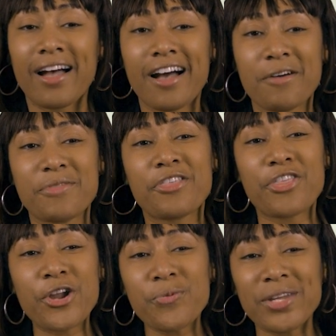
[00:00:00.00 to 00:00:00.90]
The
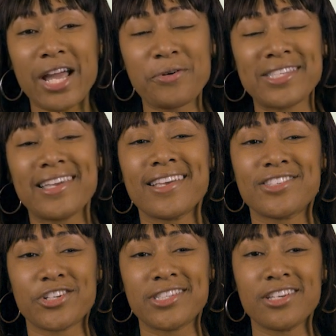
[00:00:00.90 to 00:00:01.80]
third one I would say
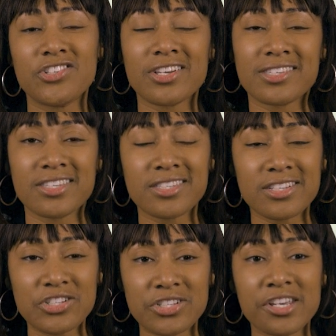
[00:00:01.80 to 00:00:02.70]
is your teaching
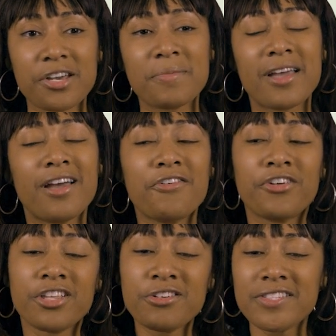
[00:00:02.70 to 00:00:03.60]
assistantship.
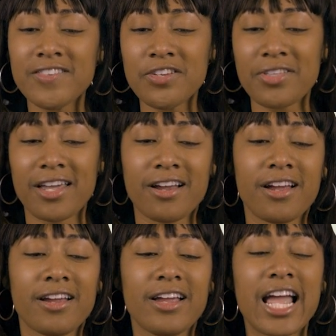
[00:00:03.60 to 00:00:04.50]
For those of you
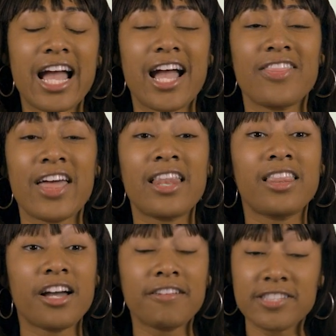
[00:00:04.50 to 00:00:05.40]
that
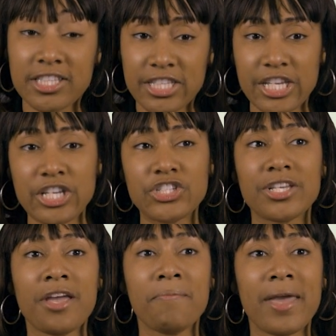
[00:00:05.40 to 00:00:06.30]
love to teach
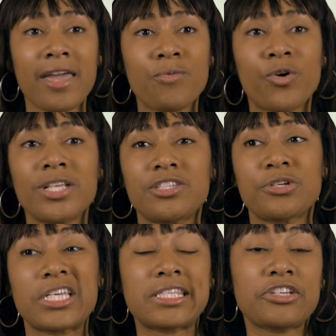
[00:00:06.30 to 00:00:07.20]
and may want to
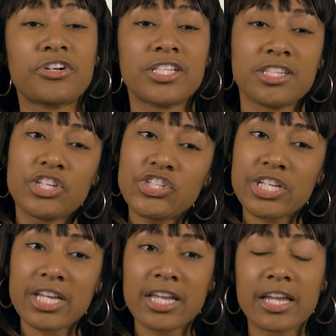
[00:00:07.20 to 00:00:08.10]
consider a
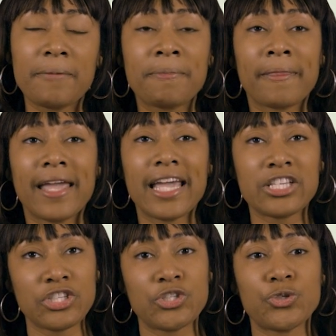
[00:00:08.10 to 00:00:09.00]
teaching
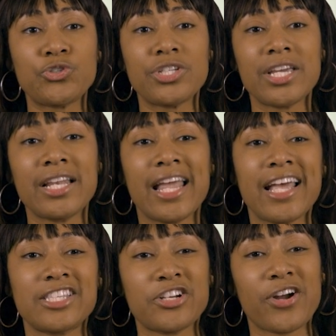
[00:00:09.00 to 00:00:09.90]
institution
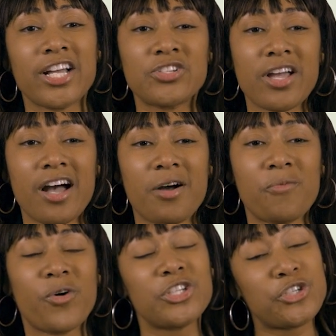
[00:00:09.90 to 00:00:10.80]
as a
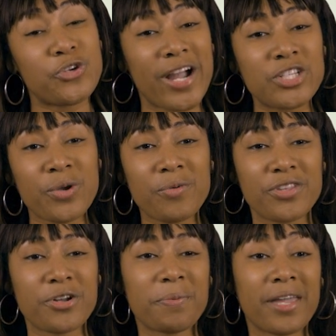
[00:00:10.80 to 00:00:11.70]
once you graduate
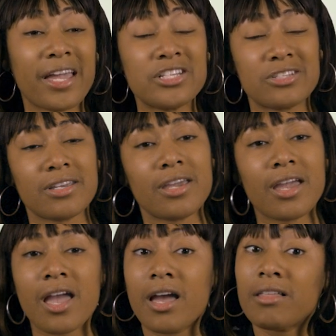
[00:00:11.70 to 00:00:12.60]
with your Ph.D.,